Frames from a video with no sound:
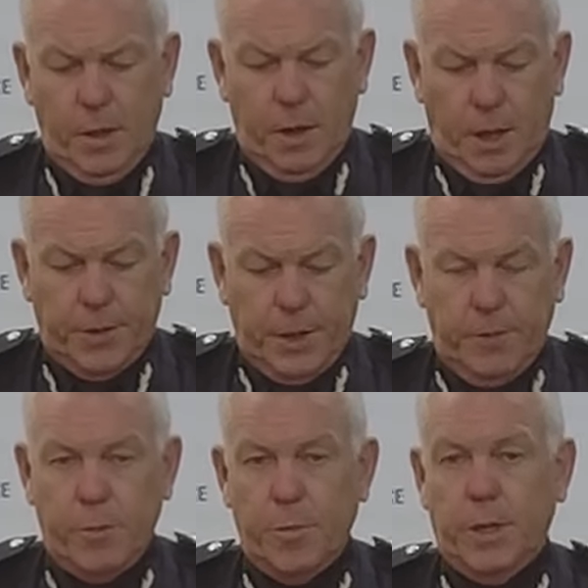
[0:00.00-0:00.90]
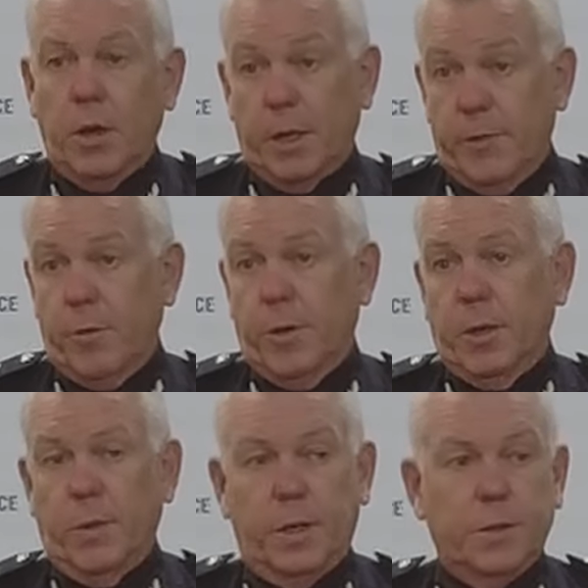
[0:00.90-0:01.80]
Well, I think everybody, like
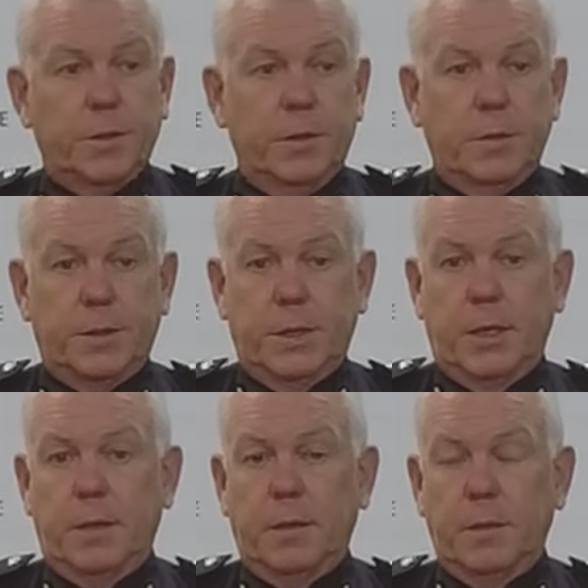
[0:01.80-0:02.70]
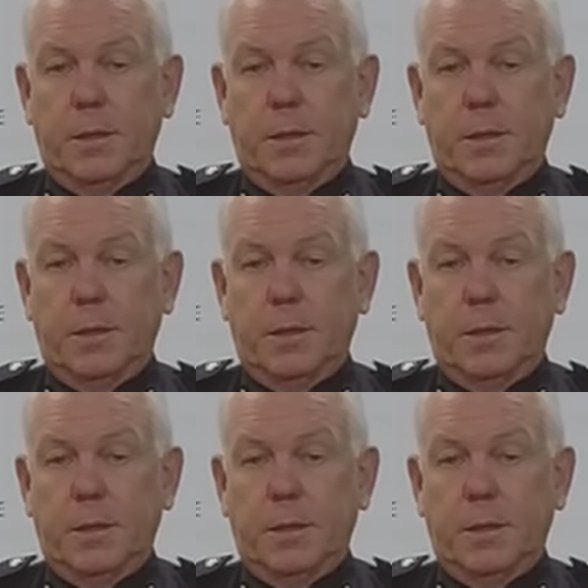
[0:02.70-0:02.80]
everybody, we're concerned to see